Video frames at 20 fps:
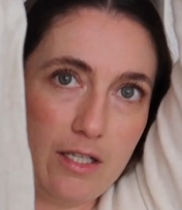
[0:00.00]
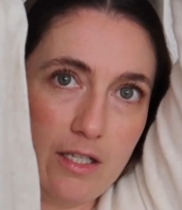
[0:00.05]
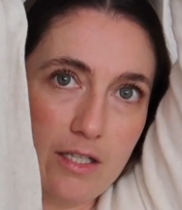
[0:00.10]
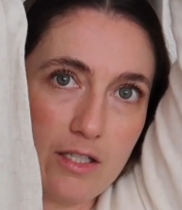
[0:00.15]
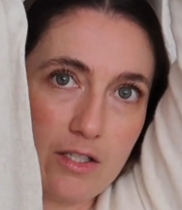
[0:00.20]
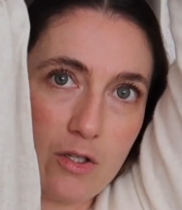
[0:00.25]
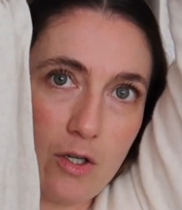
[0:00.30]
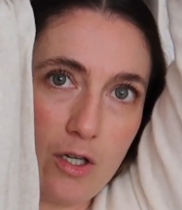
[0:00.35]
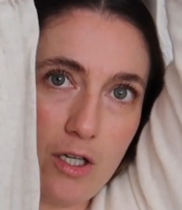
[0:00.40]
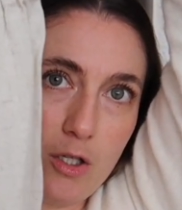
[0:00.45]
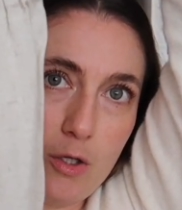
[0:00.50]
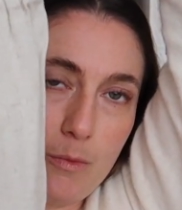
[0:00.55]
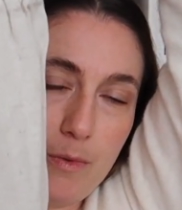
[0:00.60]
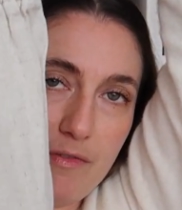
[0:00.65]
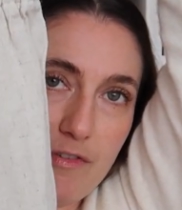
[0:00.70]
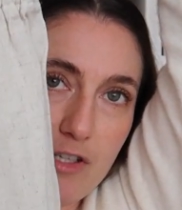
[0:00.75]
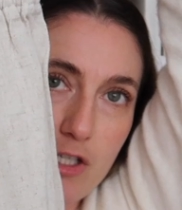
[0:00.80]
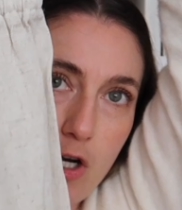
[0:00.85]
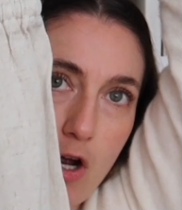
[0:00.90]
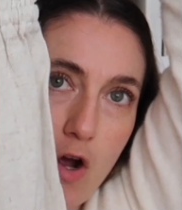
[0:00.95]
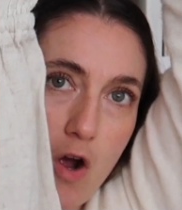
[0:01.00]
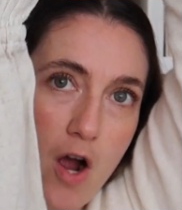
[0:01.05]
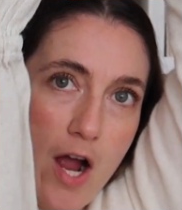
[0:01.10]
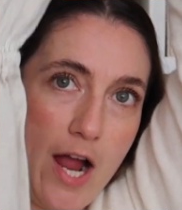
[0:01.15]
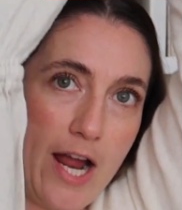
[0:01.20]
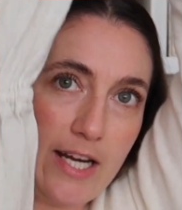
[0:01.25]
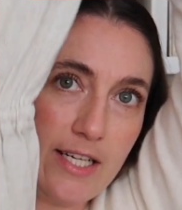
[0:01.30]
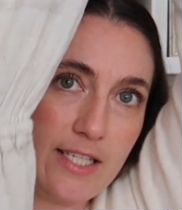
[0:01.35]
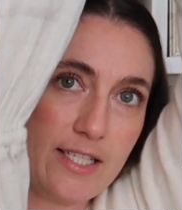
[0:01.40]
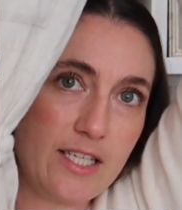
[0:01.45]
It's got a little bit of a
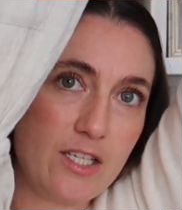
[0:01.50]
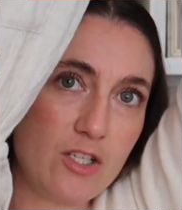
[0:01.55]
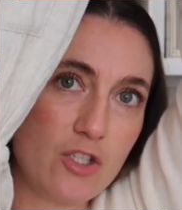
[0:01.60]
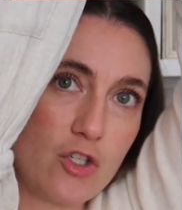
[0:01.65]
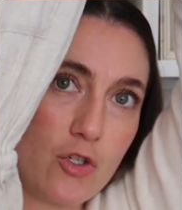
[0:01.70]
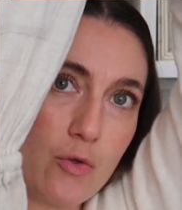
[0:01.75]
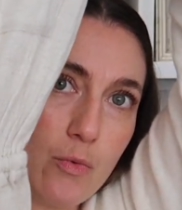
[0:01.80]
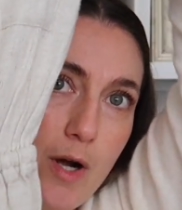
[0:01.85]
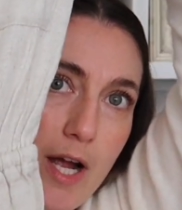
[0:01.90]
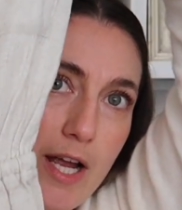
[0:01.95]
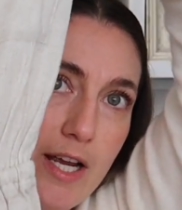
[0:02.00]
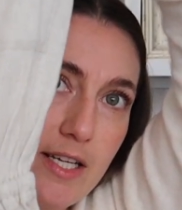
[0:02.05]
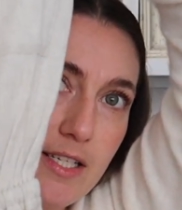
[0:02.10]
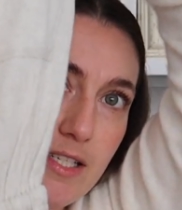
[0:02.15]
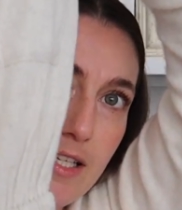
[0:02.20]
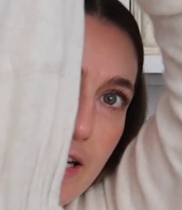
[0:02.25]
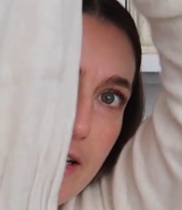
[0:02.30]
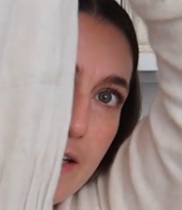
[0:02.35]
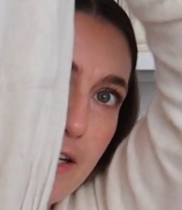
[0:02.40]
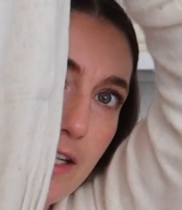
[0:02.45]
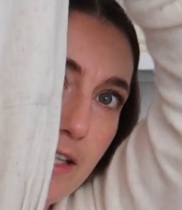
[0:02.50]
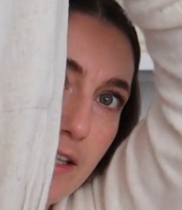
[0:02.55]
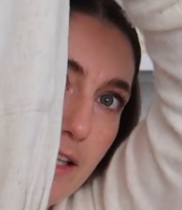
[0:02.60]
tie, cinched waist, and I